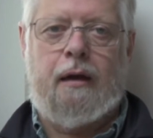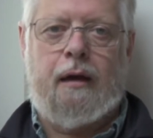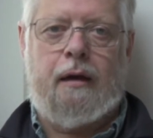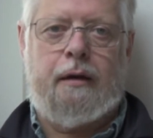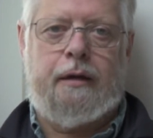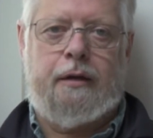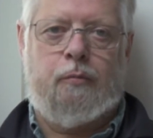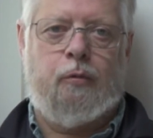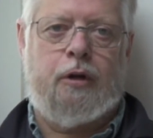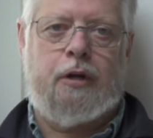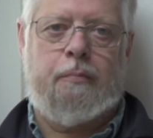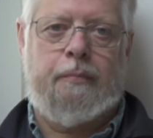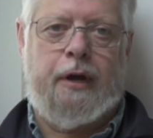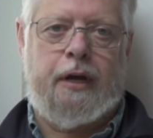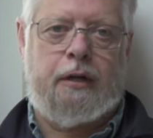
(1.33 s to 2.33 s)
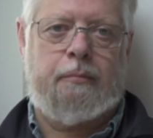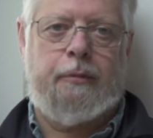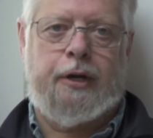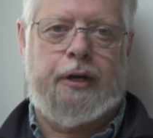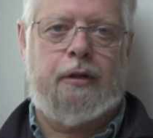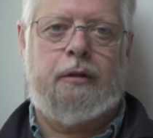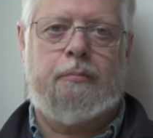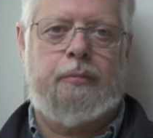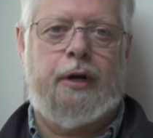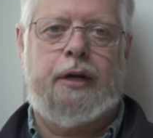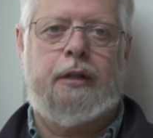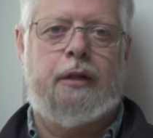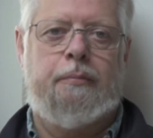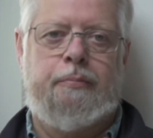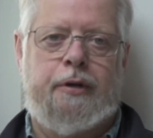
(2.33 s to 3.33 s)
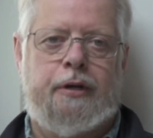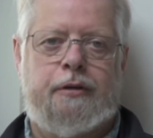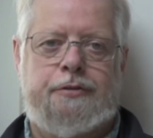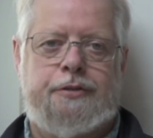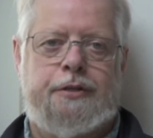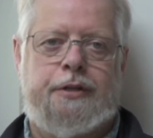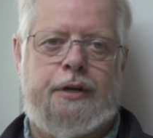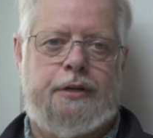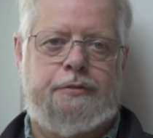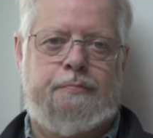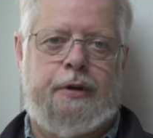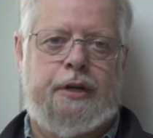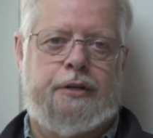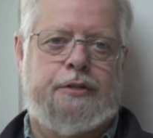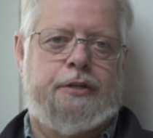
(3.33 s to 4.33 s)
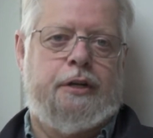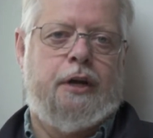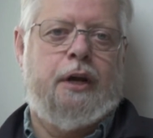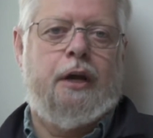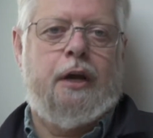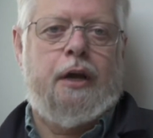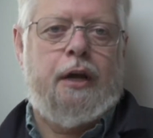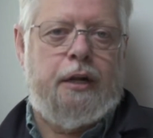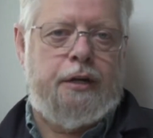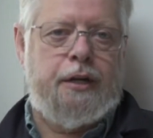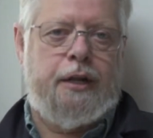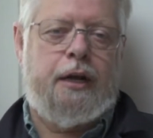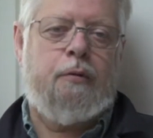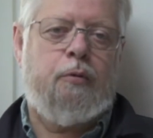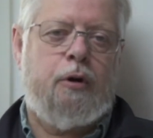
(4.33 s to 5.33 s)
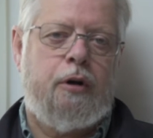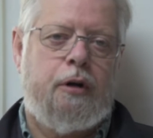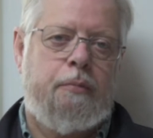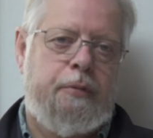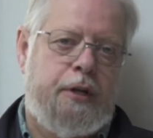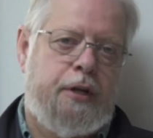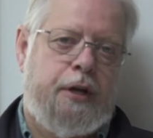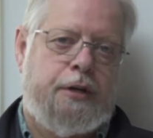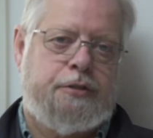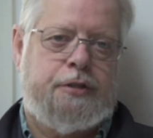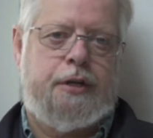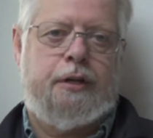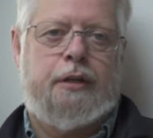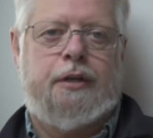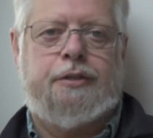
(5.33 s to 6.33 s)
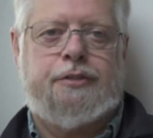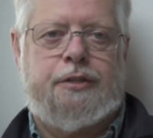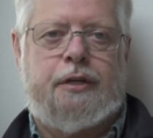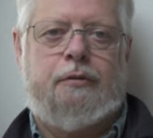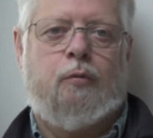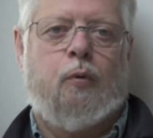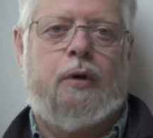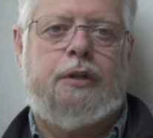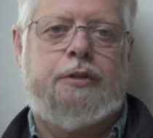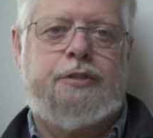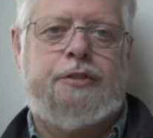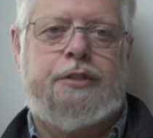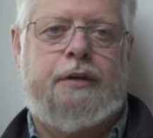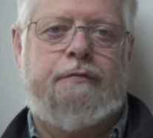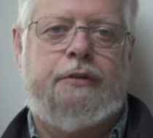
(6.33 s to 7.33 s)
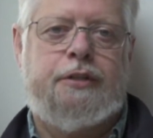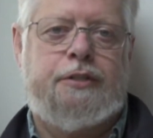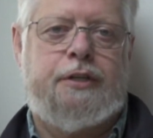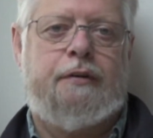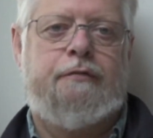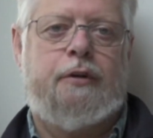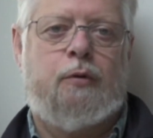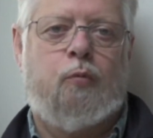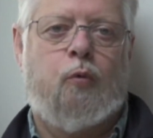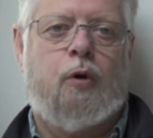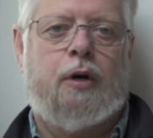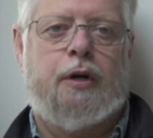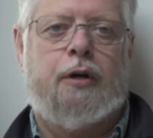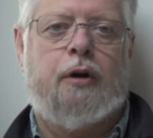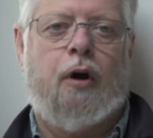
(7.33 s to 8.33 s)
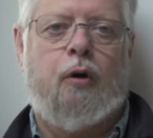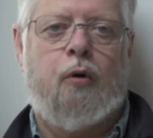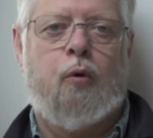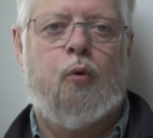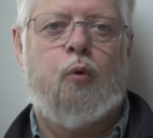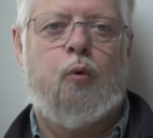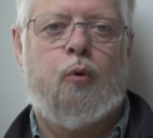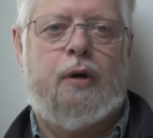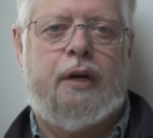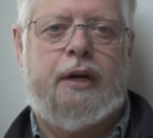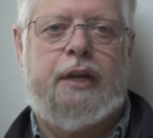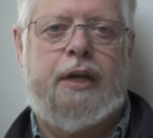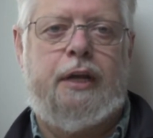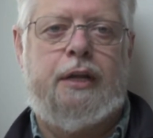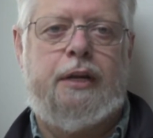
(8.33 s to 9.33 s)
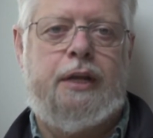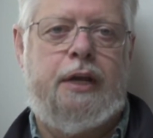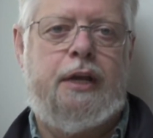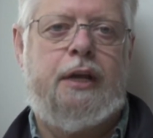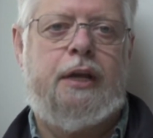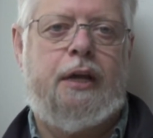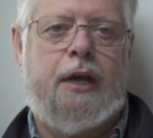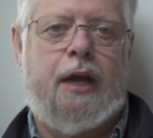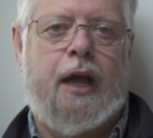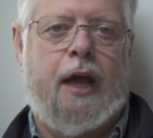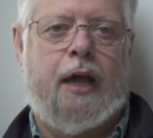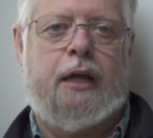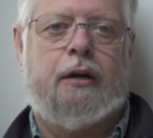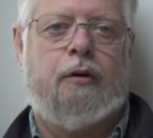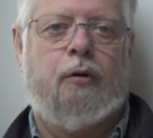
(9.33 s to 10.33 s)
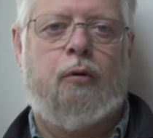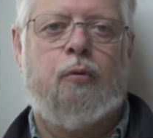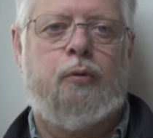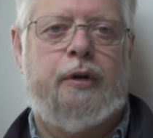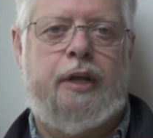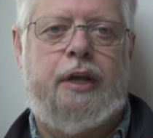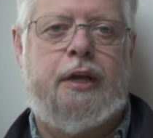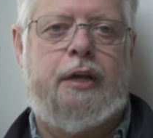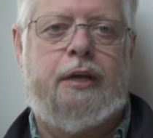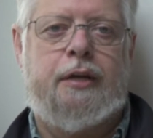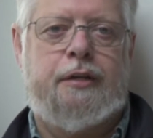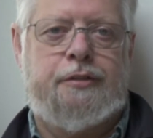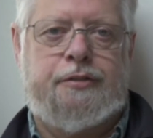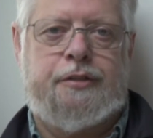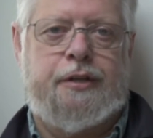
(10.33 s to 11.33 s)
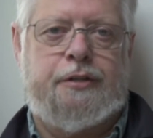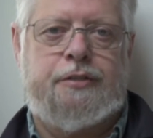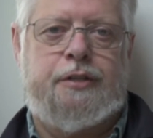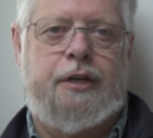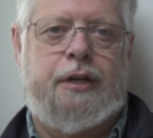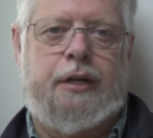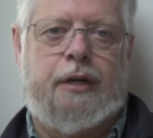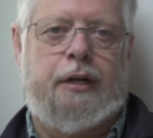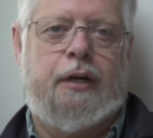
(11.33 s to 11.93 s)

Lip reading: Hi, and welcome back to my Allen Bradley PLC test bench. Today we're going to be testing the 1771 ODD and OD16.